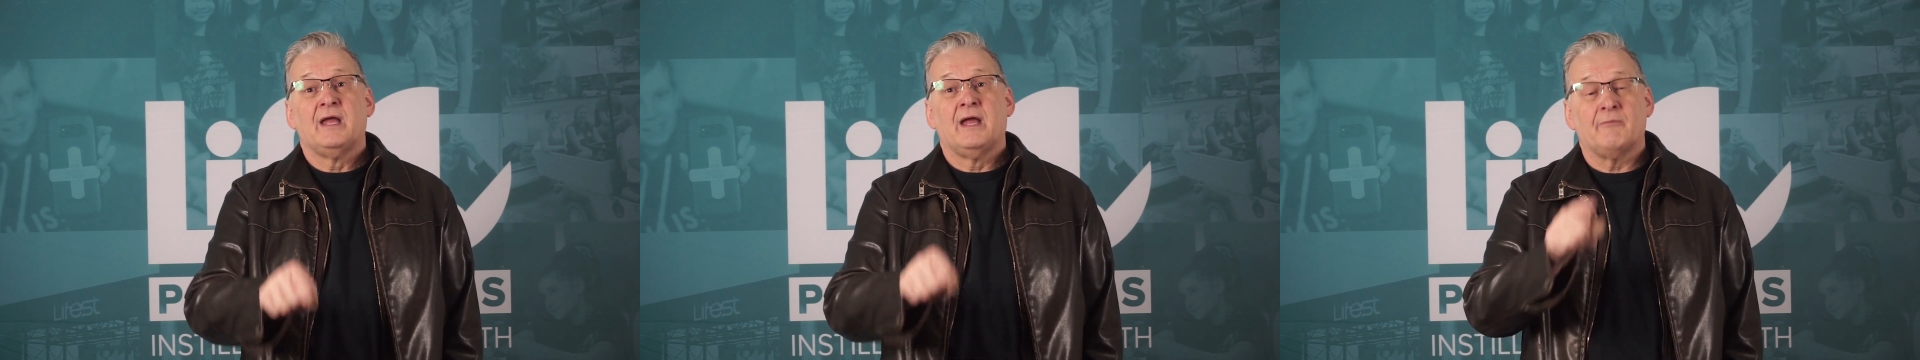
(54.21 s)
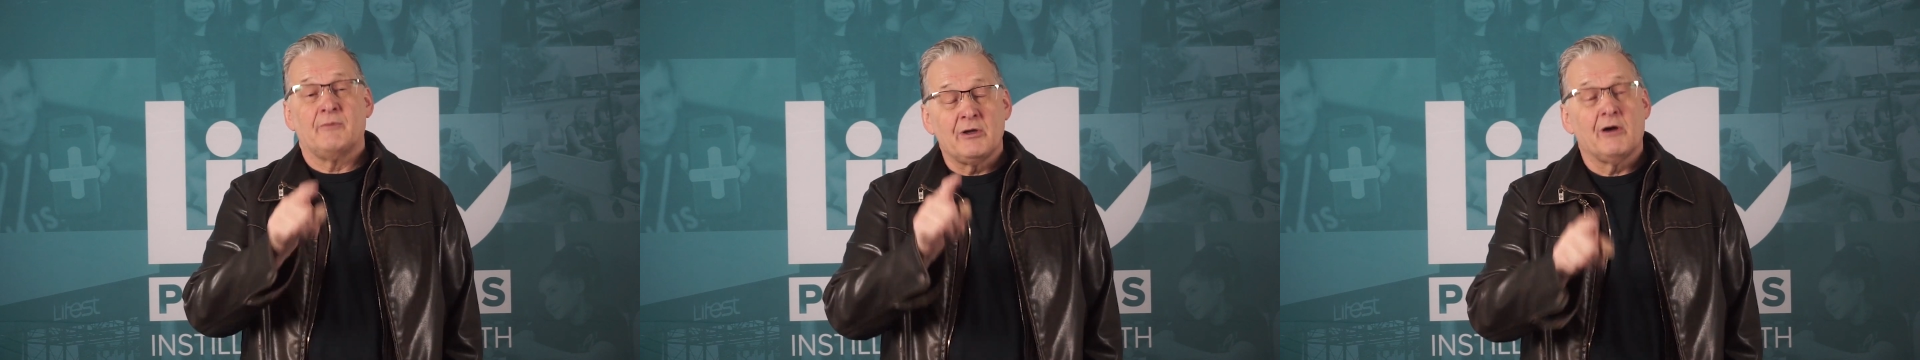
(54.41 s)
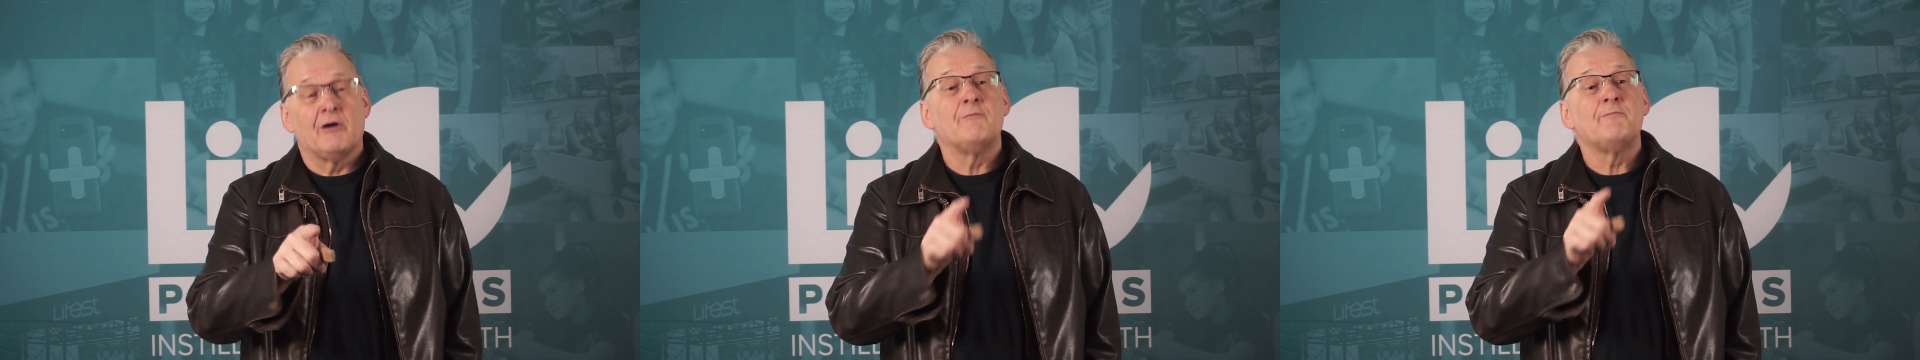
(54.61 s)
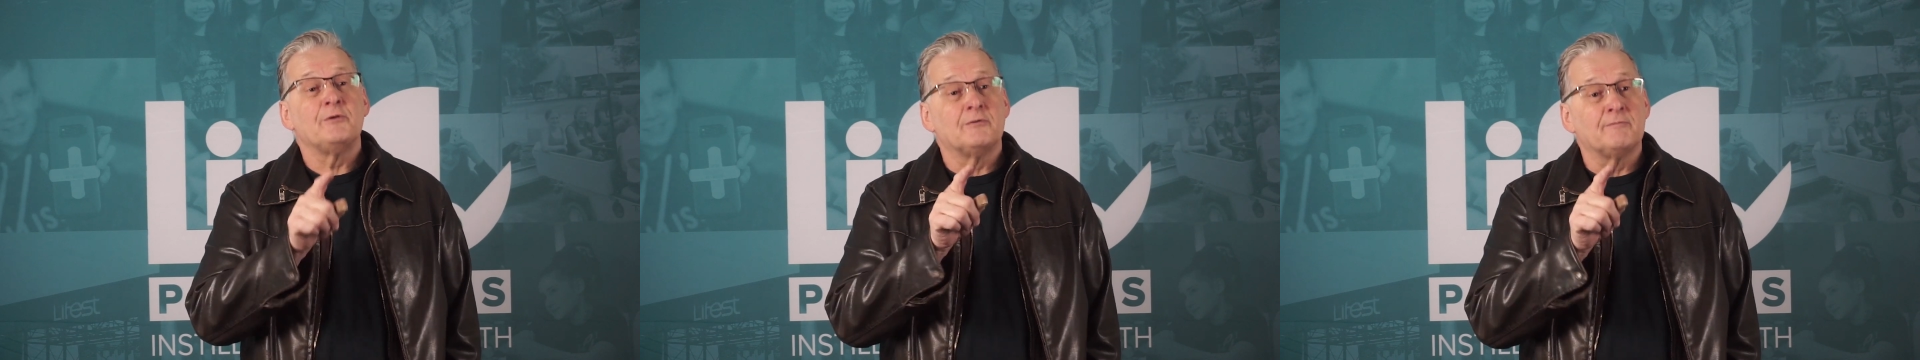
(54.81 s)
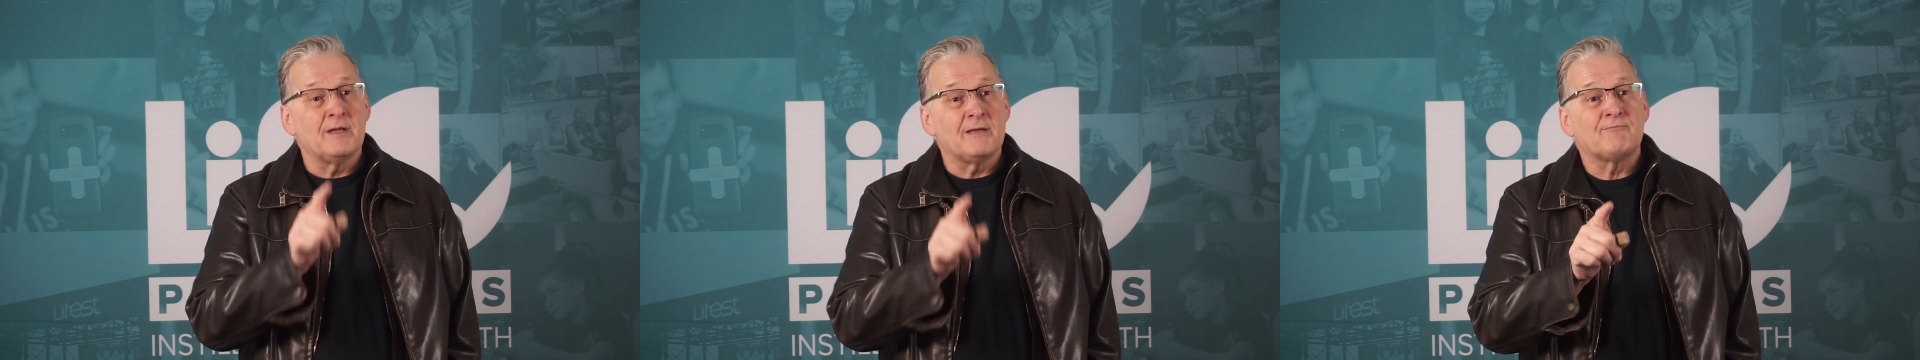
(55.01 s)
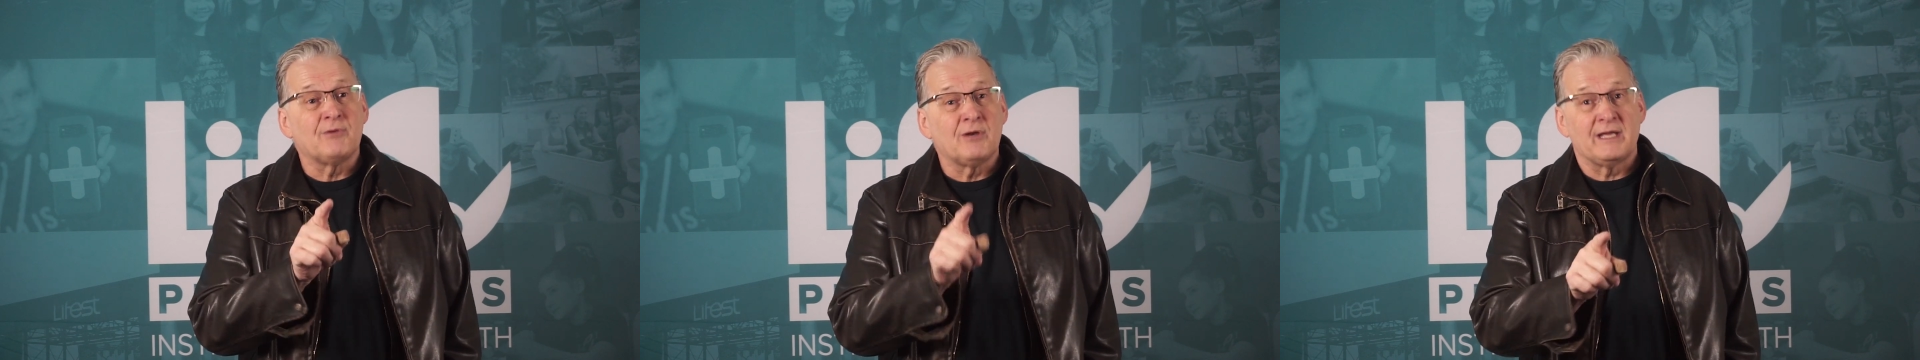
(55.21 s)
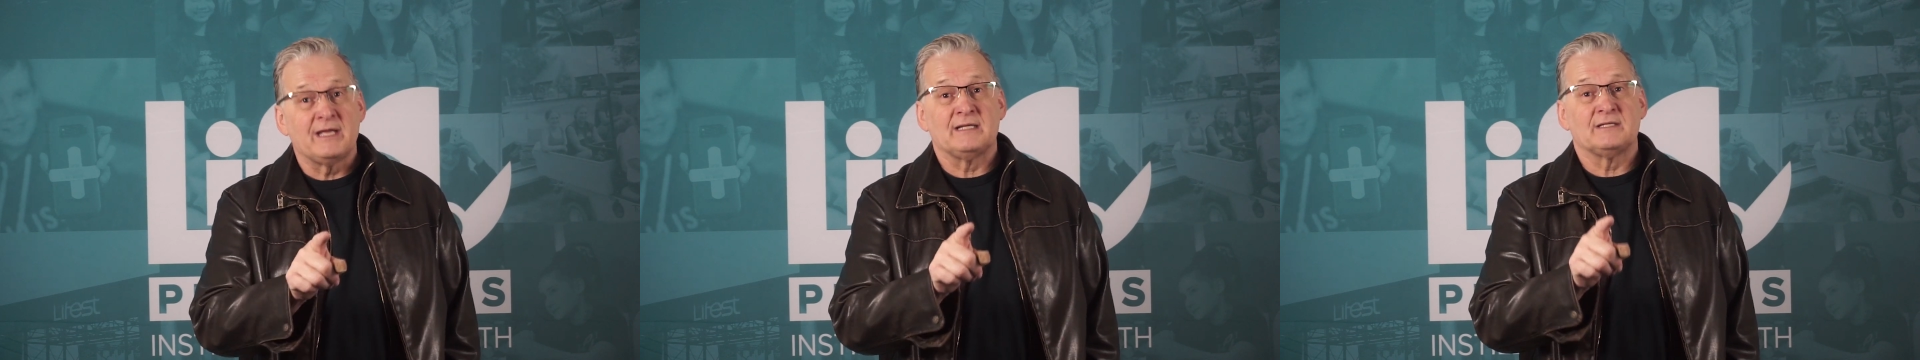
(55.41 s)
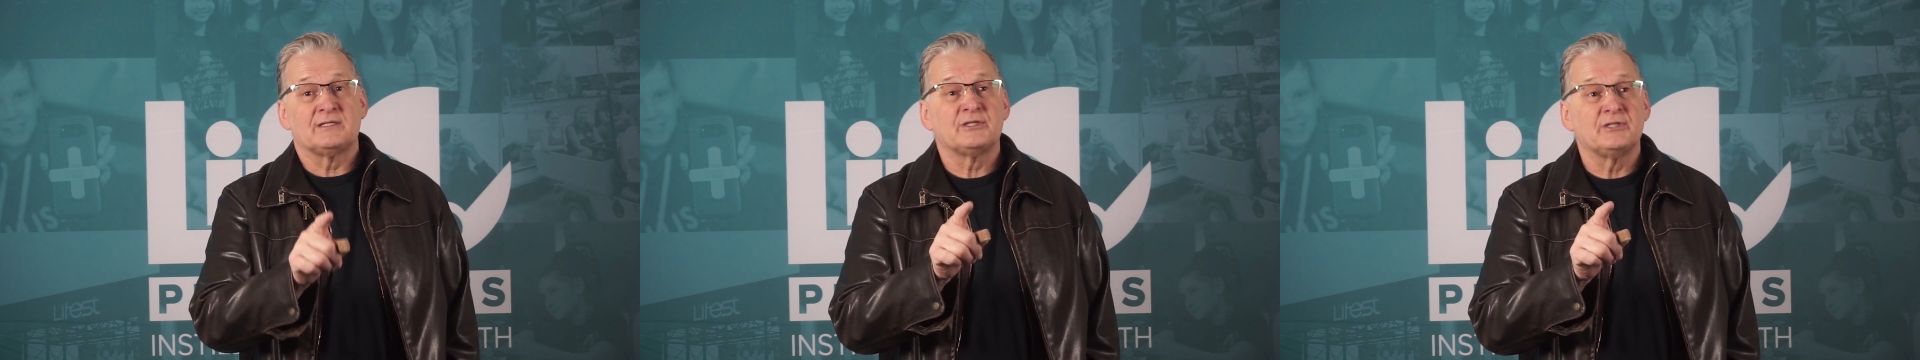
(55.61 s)
and we hope you'll make
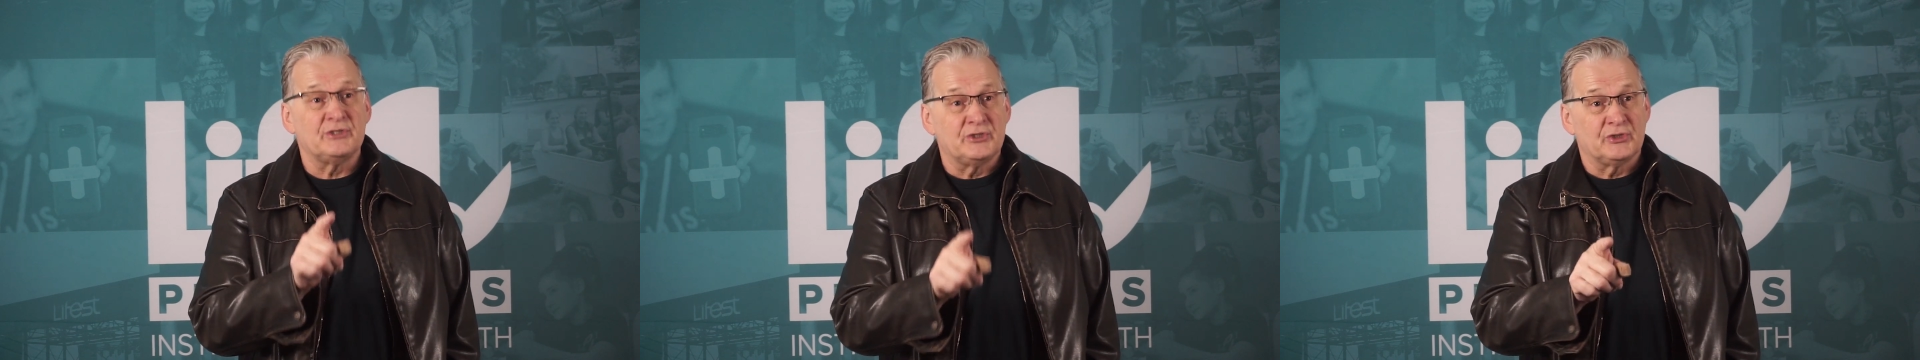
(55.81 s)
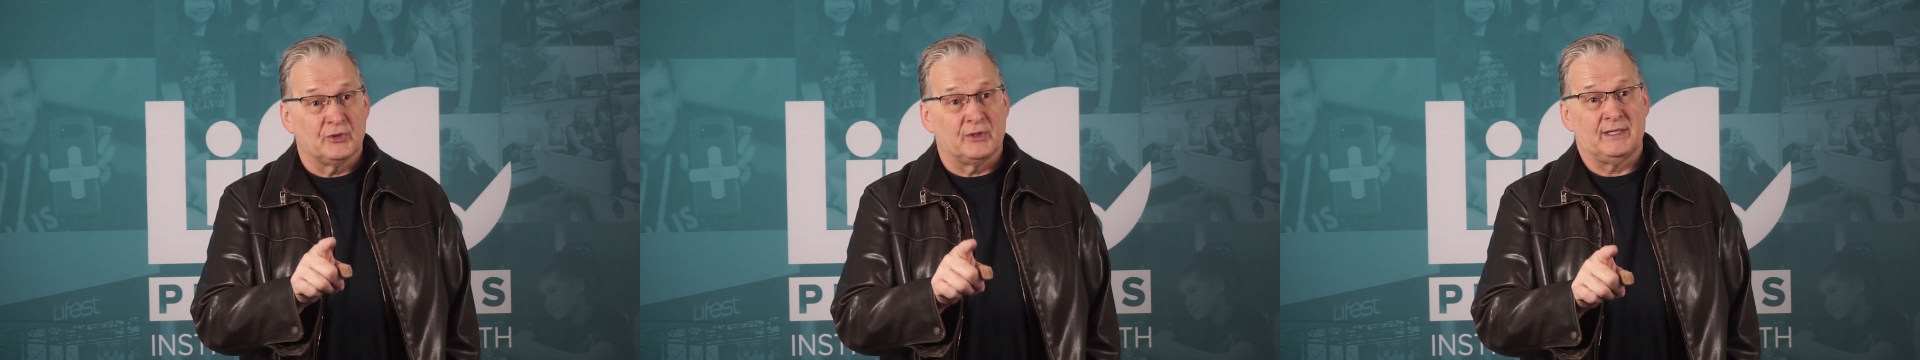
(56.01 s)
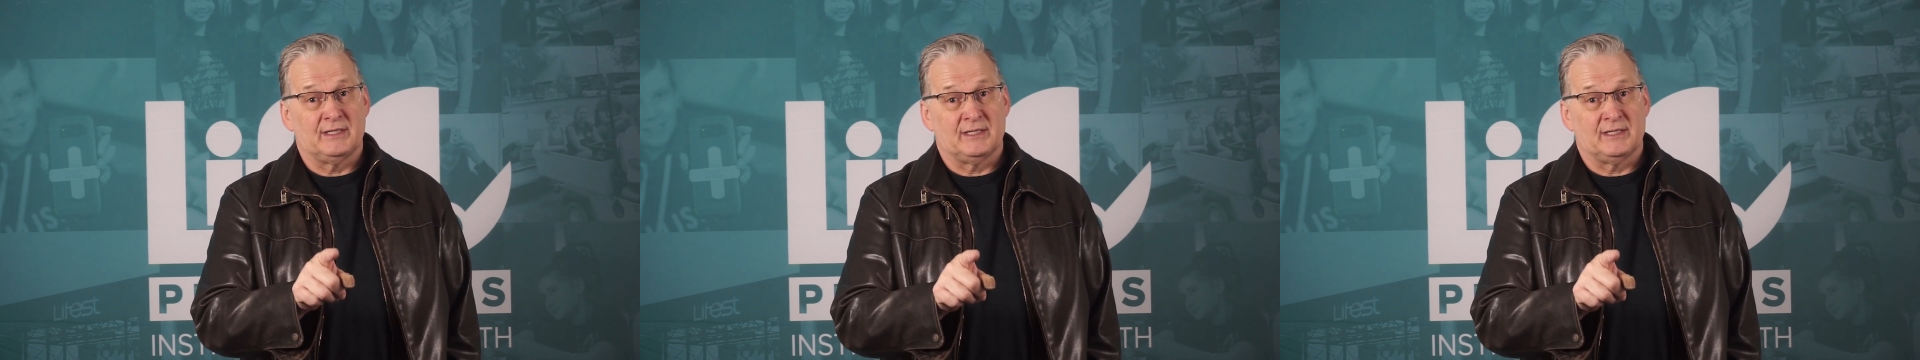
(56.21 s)
plans to join